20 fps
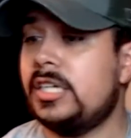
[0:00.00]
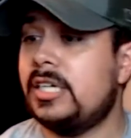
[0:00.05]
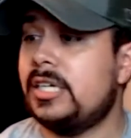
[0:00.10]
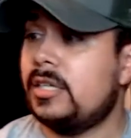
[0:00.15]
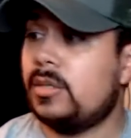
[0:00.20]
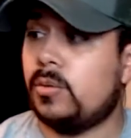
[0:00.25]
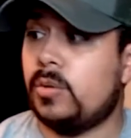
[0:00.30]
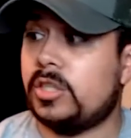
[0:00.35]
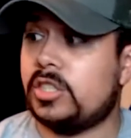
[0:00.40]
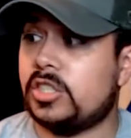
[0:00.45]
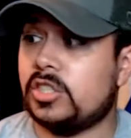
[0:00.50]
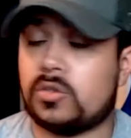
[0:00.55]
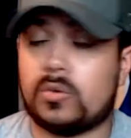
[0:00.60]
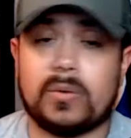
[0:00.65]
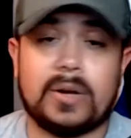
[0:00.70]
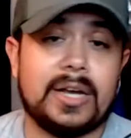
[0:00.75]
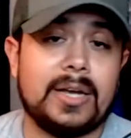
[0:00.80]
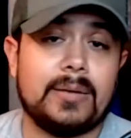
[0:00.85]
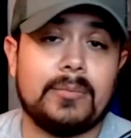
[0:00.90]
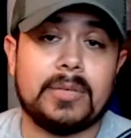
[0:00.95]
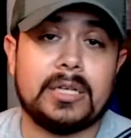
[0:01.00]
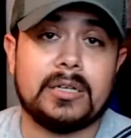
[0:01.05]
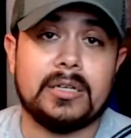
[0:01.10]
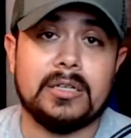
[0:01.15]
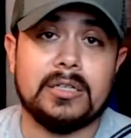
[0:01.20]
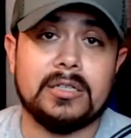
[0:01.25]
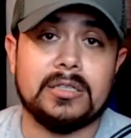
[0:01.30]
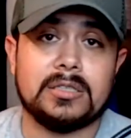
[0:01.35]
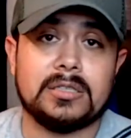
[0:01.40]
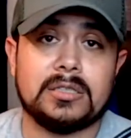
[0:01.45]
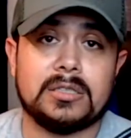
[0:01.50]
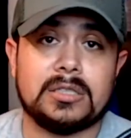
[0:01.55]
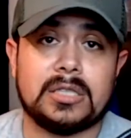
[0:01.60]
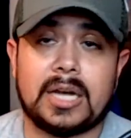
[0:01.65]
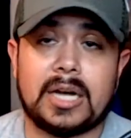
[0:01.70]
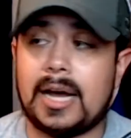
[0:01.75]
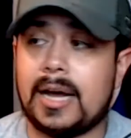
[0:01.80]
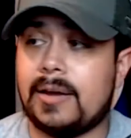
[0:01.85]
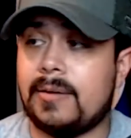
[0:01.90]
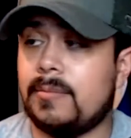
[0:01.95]
which is great because
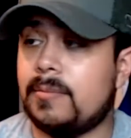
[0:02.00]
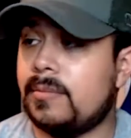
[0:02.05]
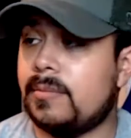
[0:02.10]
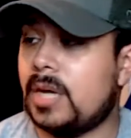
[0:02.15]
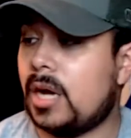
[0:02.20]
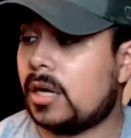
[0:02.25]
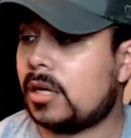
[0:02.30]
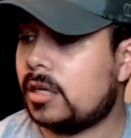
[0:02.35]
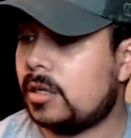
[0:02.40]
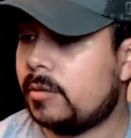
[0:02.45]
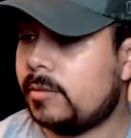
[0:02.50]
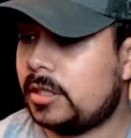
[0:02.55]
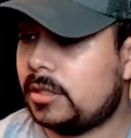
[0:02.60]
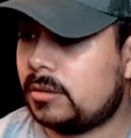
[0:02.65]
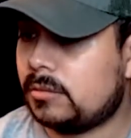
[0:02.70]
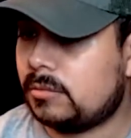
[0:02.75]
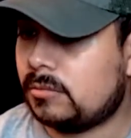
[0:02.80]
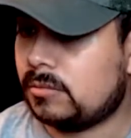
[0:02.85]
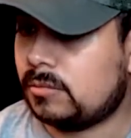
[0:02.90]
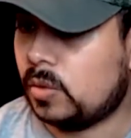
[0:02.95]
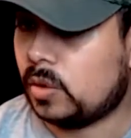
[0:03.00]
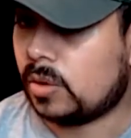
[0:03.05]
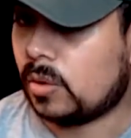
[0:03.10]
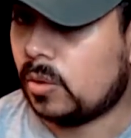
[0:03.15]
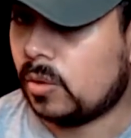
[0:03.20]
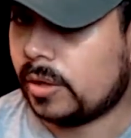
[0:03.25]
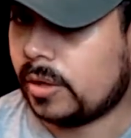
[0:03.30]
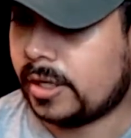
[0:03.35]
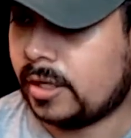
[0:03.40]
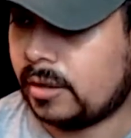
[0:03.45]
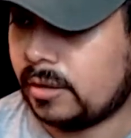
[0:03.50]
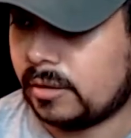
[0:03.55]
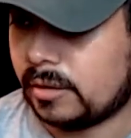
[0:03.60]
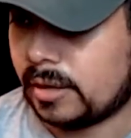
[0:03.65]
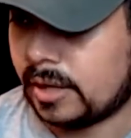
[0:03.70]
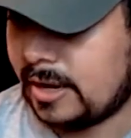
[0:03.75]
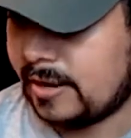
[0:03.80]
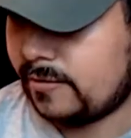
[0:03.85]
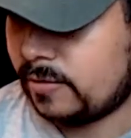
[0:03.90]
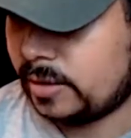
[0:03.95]
I'm not going to be recording
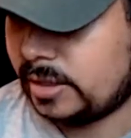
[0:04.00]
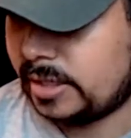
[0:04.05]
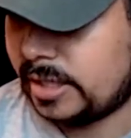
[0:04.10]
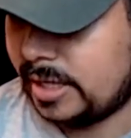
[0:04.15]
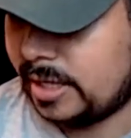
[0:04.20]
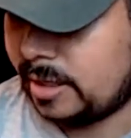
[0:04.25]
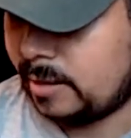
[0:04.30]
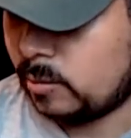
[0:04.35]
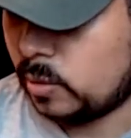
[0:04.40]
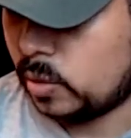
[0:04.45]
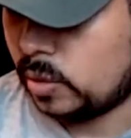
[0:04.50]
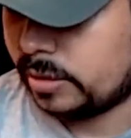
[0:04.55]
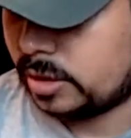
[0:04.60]
every day more than